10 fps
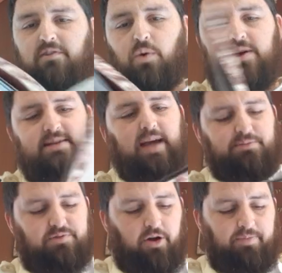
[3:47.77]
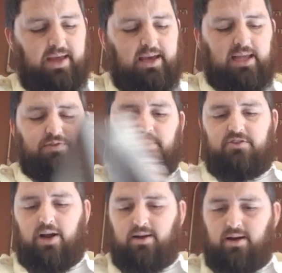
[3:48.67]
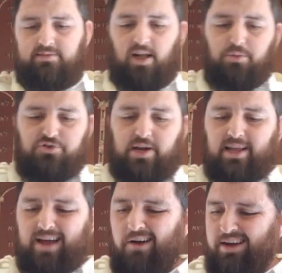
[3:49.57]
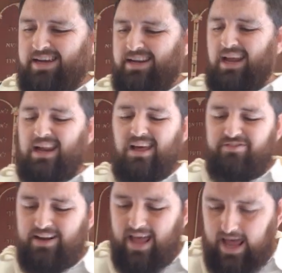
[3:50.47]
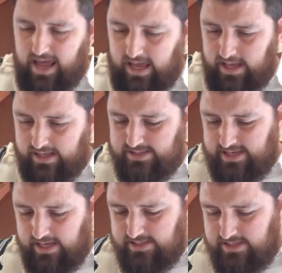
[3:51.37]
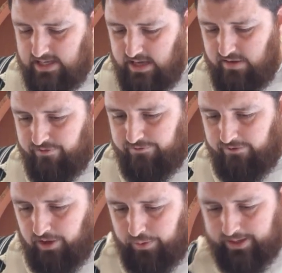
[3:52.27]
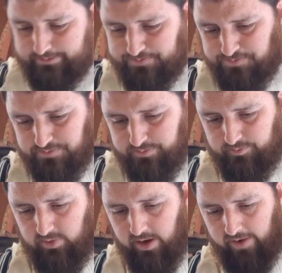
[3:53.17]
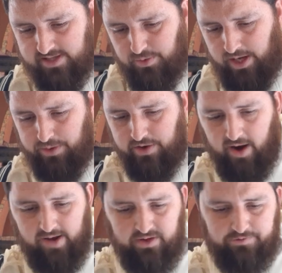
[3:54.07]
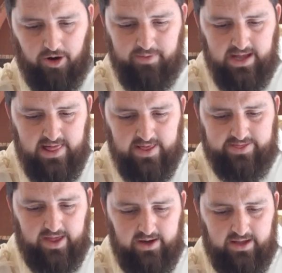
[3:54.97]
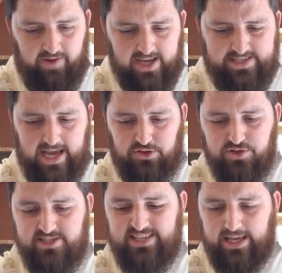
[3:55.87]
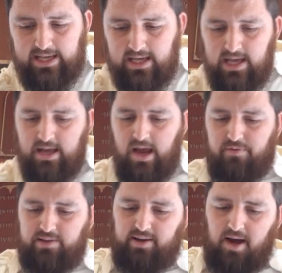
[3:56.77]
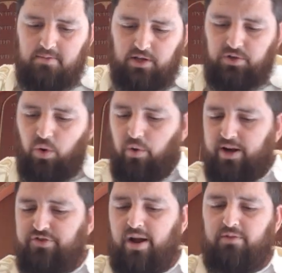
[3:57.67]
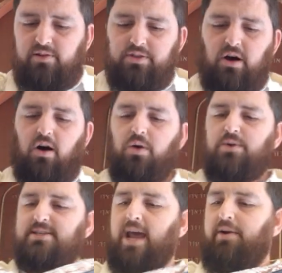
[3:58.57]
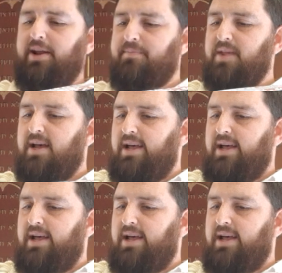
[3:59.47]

for where this comes from. It's from the uh, Talmud tractate Arachin 11a, and it says the following. All right, so where do we derive it from that the Levites had to sing every time the Torah traveled and the ark was carried?